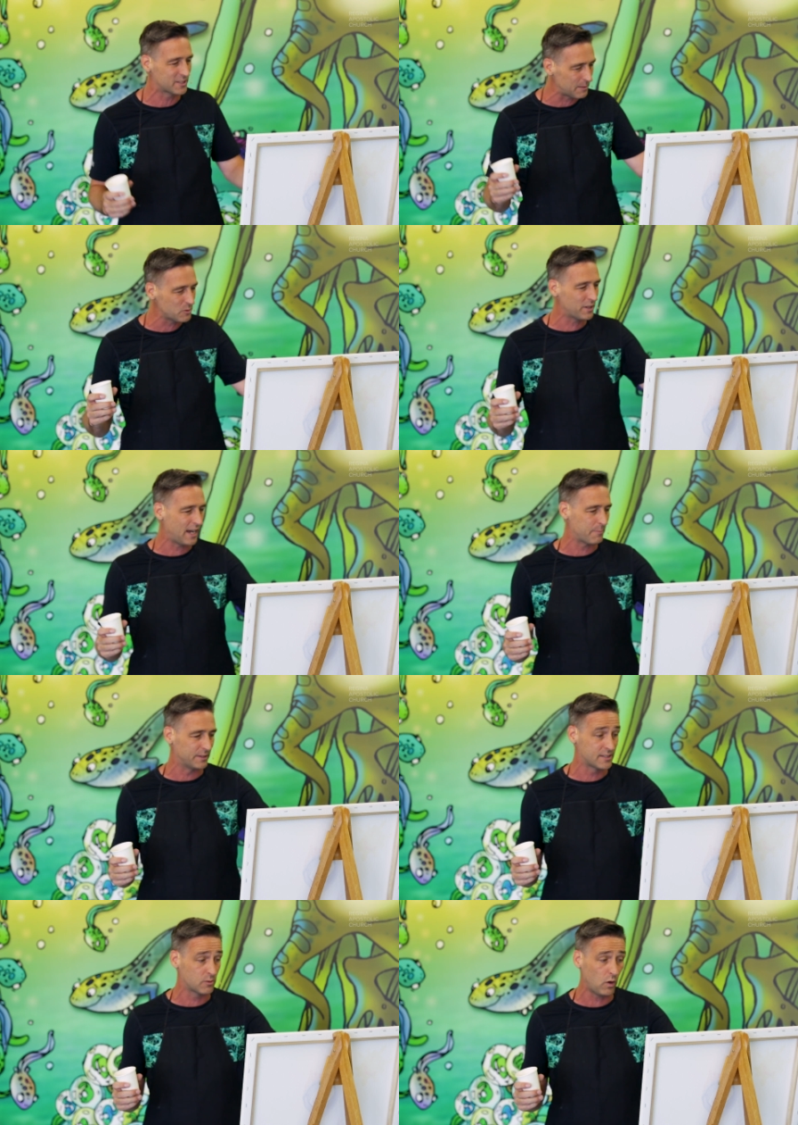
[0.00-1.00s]
Tell me what
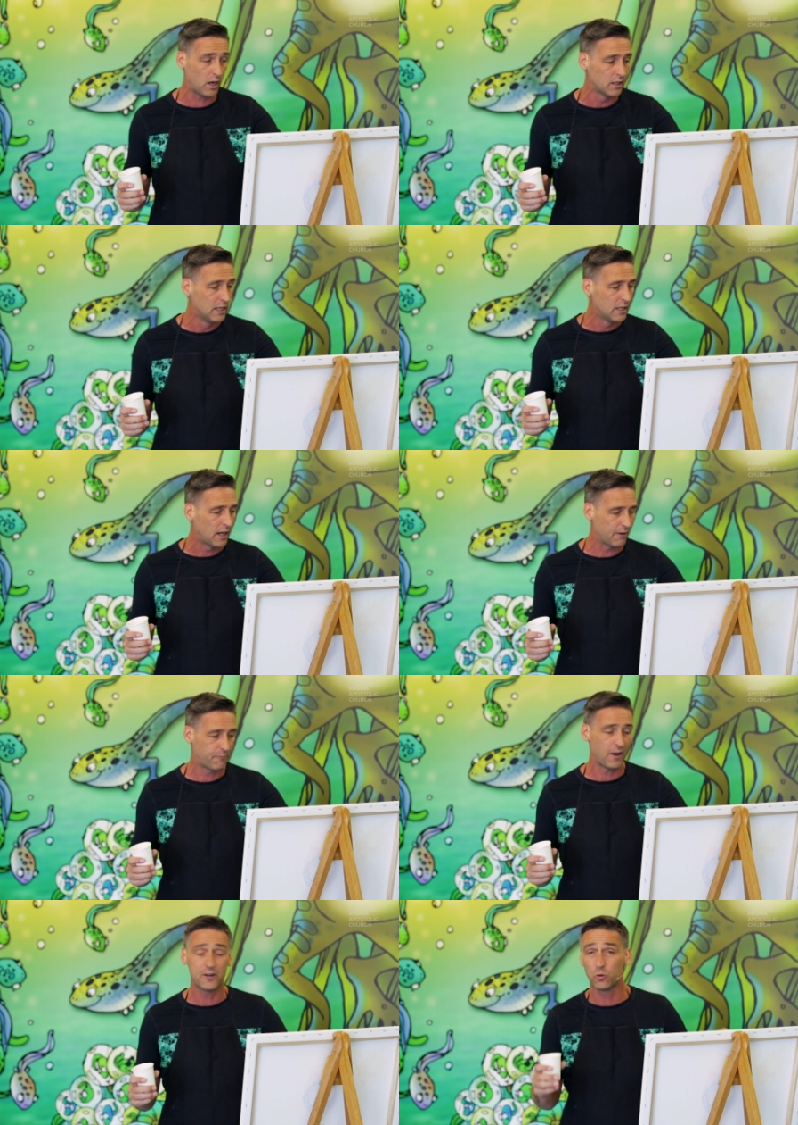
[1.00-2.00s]
happened. He said, Well, I
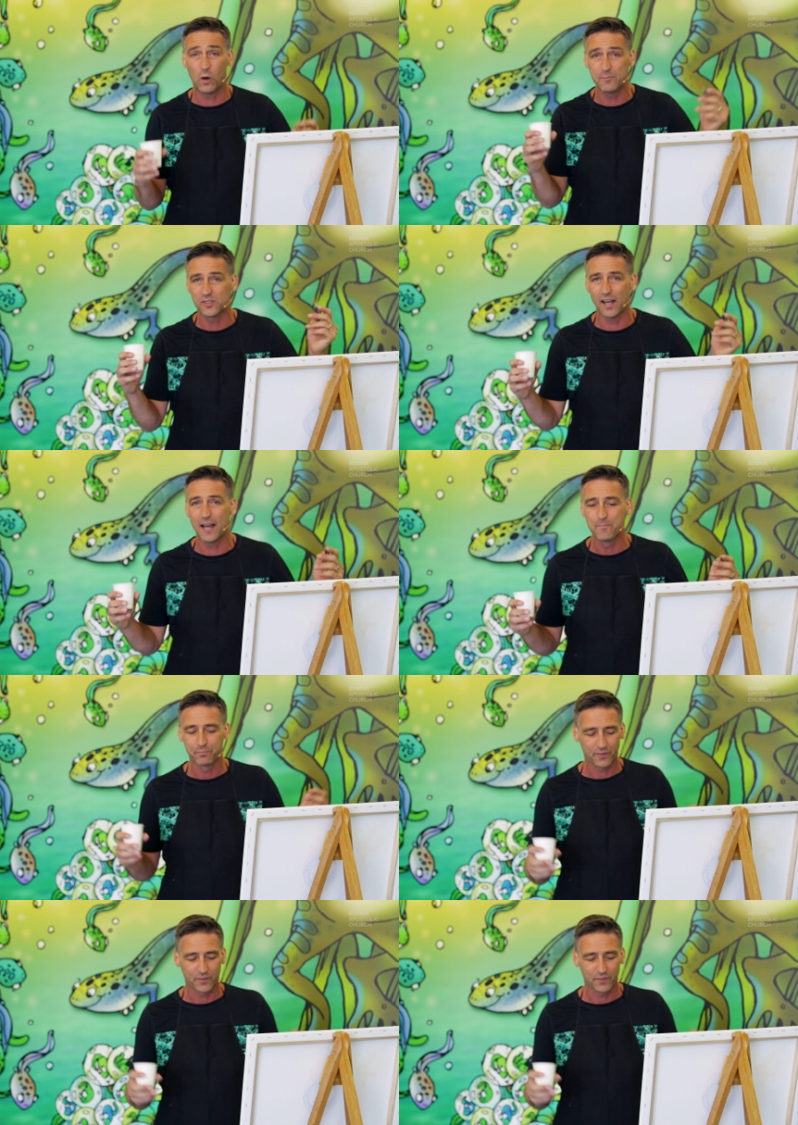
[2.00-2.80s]
found your website.